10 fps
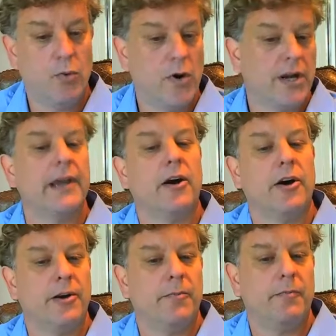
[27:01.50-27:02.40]
working
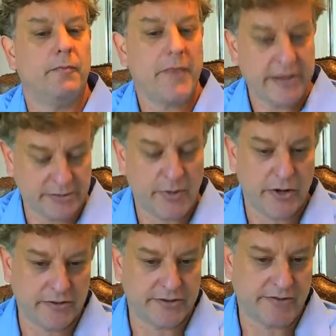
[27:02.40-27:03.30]
on mouse
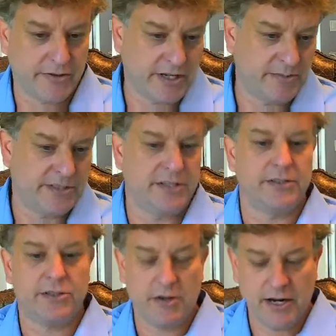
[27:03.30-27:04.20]
models of Alzheimer's
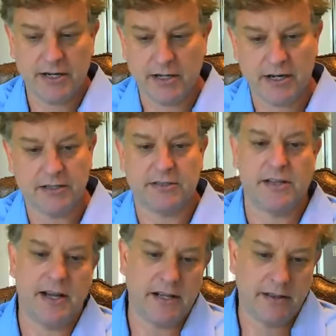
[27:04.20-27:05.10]
disease, trying to
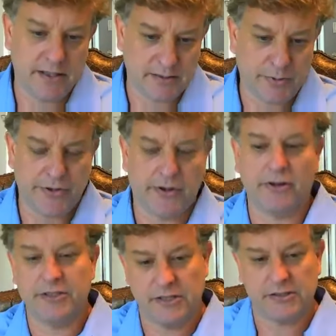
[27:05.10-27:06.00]
understand these
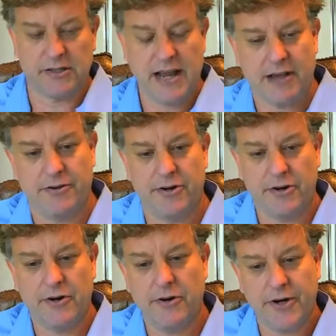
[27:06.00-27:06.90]
pathologies and how they're
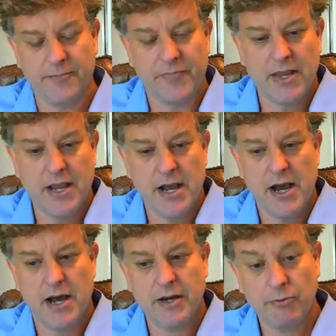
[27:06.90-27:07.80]
occurring.
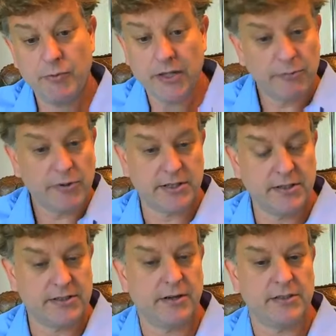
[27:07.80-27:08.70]
And it really wasn't
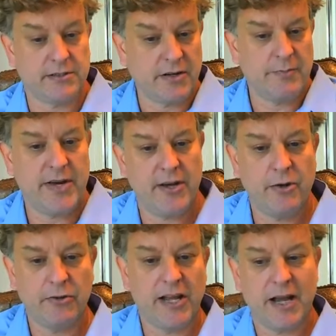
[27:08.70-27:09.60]
until I started my
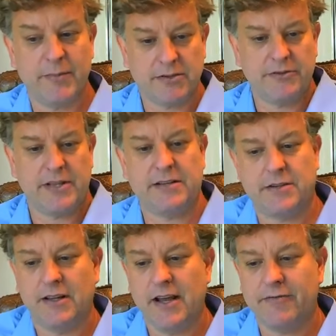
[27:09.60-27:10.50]
own lab in
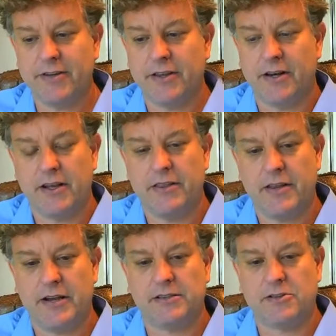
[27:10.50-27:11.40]
2011
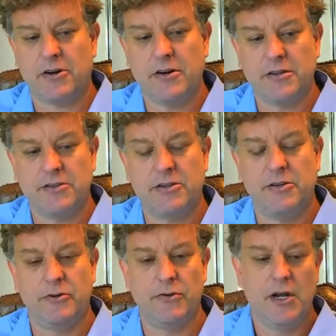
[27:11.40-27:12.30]
that I started
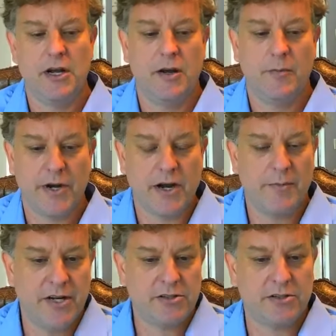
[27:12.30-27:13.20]
to
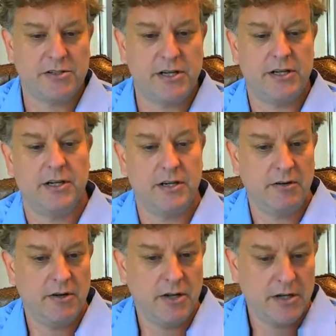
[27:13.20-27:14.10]
become interested in
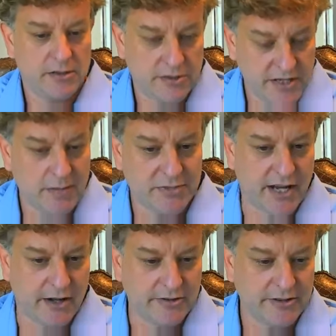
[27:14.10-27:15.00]
stem
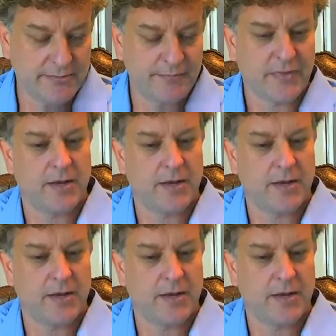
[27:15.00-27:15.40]
cells.